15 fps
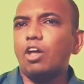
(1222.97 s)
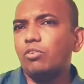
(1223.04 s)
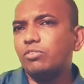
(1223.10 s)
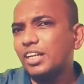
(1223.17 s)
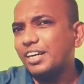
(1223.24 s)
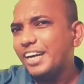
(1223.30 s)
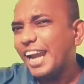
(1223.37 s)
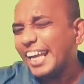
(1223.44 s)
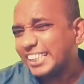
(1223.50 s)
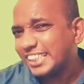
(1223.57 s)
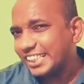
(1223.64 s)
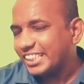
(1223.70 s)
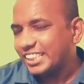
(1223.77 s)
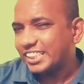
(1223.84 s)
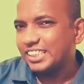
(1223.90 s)
Now the
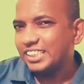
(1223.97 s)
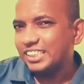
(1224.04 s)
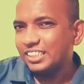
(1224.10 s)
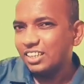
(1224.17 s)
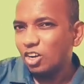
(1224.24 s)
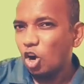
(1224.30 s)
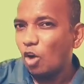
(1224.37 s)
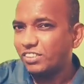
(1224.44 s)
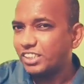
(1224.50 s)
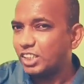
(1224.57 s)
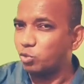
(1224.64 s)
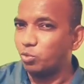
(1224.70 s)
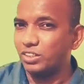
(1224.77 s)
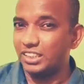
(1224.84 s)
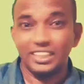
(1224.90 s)
next 6 of
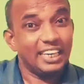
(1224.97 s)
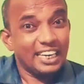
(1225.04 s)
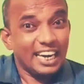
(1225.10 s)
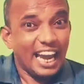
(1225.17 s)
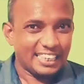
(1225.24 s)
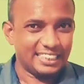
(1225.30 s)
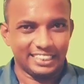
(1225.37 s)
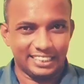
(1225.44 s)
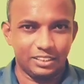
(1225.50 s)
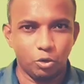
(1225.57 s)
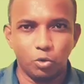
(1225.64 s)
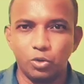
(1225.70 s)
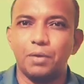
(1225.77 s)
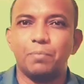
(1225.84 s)
616, that is last 6.